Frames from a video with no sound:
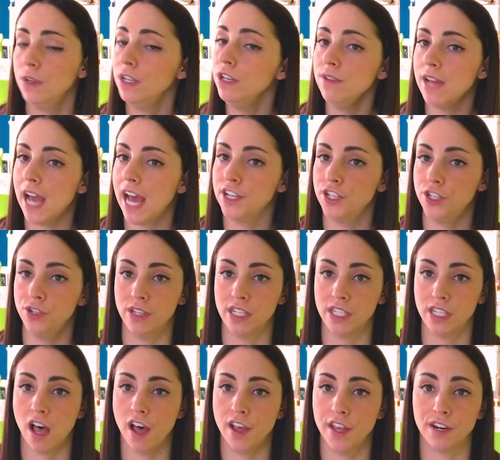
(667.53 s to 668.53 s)
we do not do
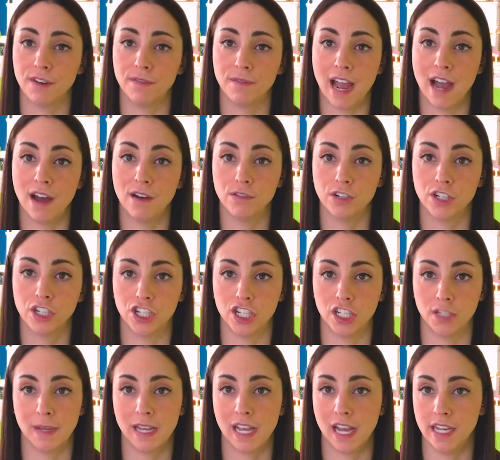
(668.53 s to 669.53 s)
this all year round
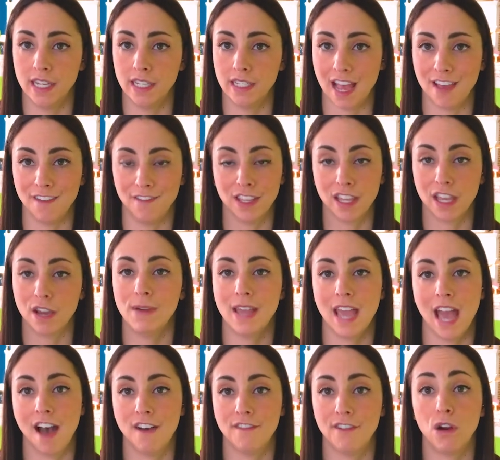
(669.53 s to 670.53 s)
just because I feel like
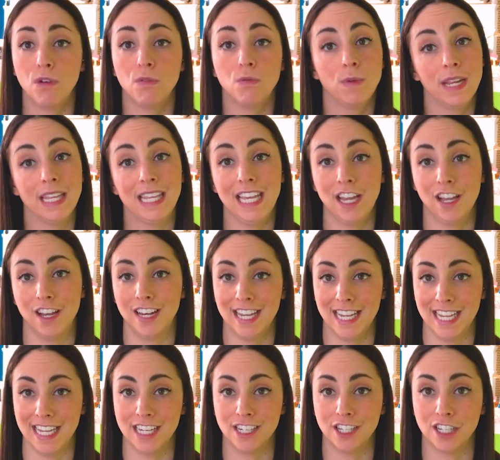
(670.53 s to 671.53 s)
we have a really good
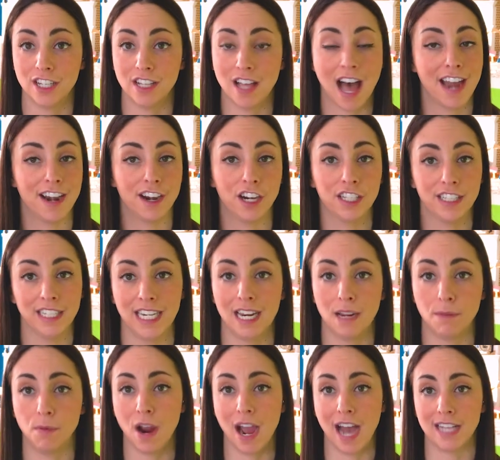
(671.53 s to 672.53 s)
handle on our
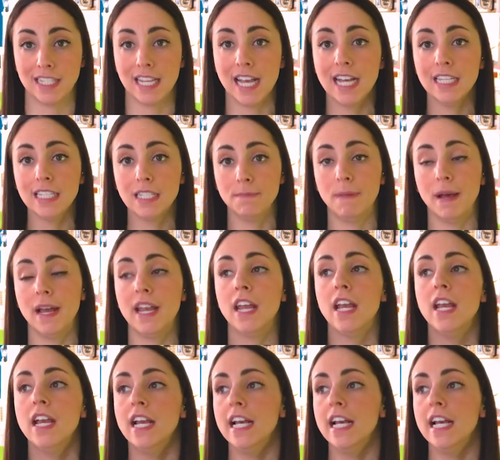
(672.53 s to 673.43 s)
cleaning process, but